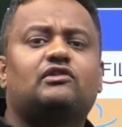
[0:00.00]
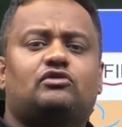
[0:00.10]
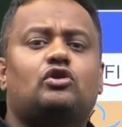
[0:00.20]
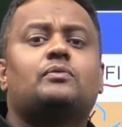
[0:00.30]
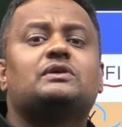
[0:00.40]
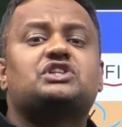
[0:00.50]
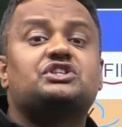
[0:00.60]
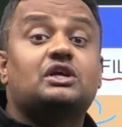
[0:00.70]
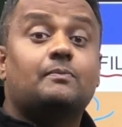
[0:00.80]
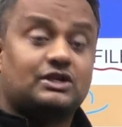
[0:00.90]
it will not be
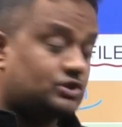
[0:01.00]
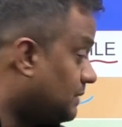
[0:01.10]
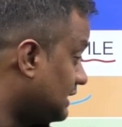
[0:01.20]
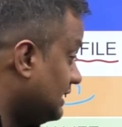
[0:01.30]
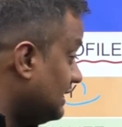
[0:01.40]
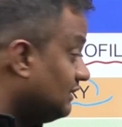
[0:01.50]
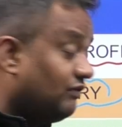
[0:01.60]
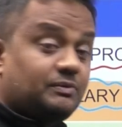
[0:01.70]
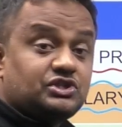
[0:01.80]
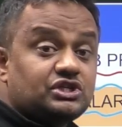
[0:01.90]
changing much, but here it
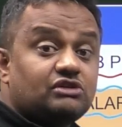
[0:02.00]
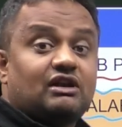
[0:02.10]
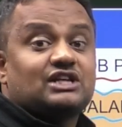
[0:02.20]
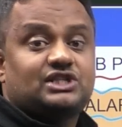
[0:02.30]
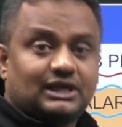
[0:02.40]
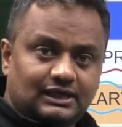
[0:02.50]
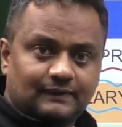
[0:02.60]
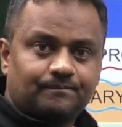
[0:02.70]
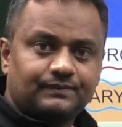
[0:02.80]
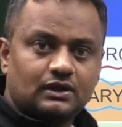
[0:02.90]
will be changing drastically.